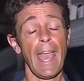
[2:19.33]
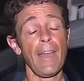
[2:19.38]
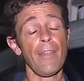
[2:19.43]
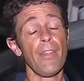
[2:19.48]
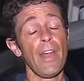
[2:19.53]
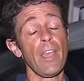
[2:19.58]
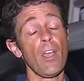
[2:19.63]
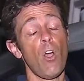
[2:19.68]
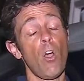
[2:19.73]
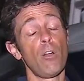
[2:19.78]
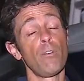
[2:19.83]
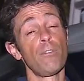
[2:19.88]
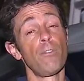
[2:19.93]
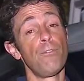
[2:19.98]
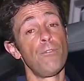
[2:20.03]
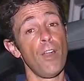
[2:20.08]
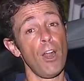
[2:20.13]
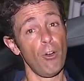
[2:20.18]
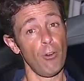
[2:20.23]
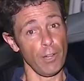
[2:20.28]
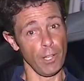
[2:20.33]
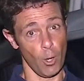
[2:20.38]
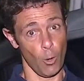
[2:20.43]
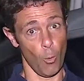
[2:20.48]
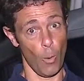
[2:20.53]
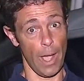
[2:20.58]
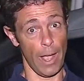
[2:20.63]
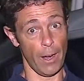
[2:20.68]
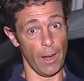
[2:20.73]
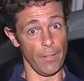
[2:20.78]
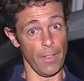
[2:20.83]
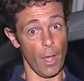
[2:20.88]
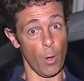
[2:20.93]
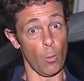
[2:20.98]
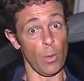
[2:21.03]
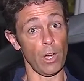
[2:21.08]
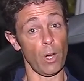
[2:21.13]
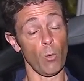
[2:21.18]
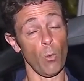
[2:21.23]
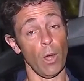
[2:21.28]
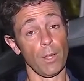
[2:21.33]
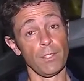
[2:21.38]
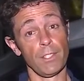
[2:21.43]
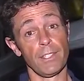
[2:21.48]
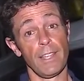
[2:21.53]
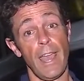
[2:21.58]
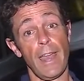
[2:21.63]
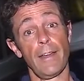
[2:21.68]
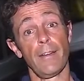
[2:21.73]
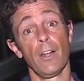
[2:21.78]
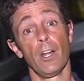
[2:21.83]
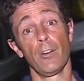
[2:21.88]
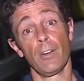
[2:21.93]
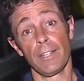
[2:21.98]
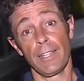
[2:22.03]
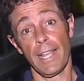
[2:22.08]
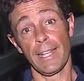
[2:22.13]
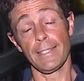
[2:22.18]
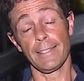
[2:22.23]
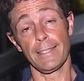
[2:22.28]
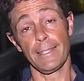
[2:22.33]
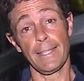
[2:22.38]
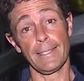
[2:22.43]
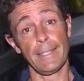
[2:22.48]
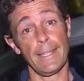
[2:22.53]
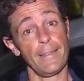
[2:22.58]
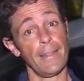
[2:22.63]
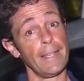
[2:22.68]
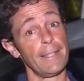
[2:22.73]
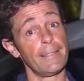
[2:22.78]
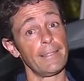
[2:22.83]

and they are very aware that we are once again in hurricane season.